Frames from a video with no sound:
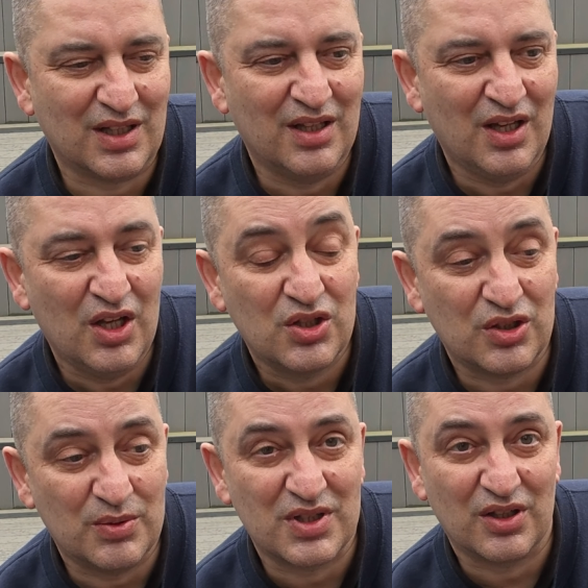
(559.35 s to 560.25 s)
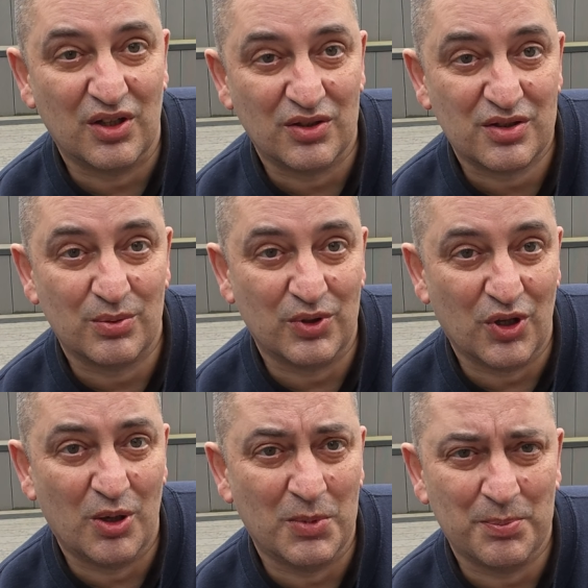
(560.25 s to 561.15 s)
As soon as I got to a
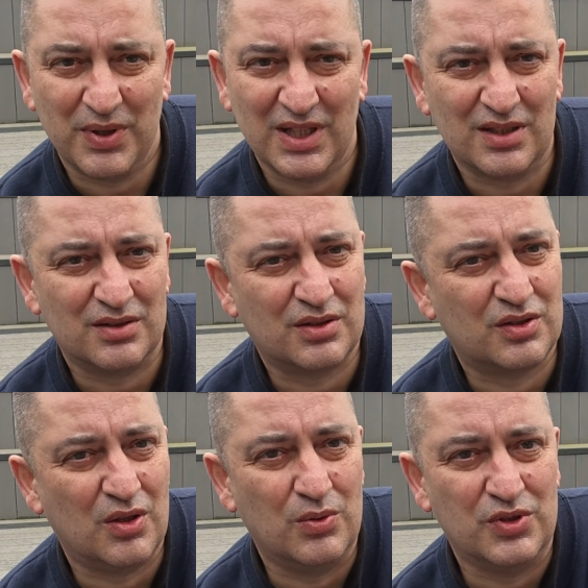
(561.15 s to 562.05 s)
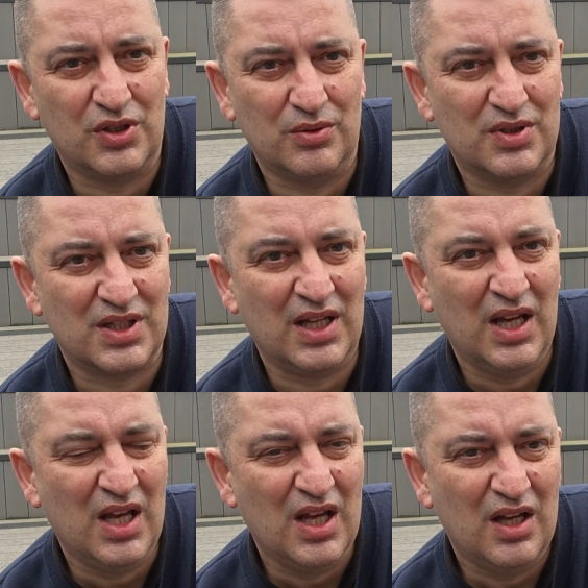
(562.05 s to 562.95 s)
normal piece, so juicy
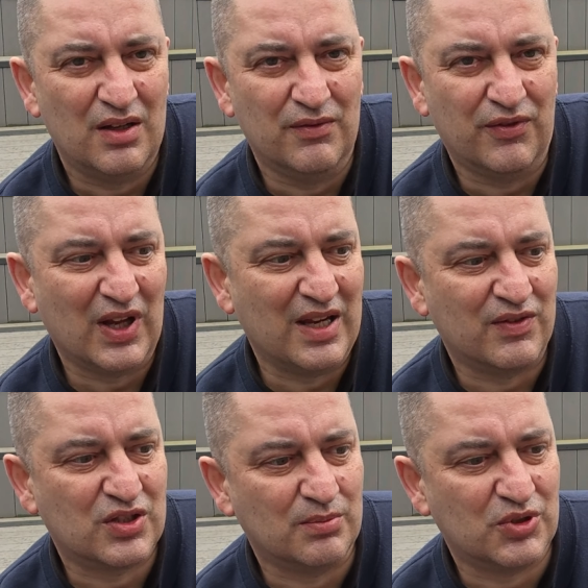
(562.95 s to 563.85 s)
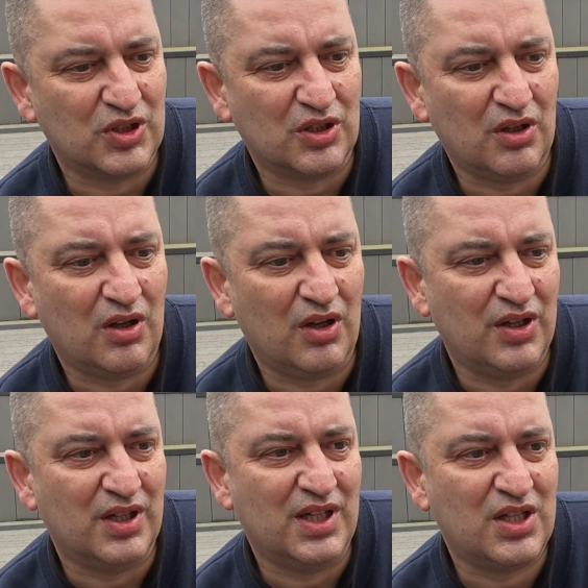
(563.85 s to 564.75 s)
and flavoursome. So you got
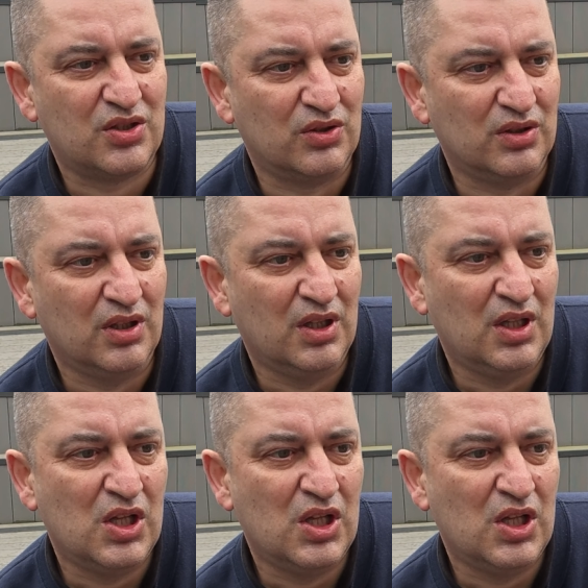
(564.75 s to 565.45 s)
an initial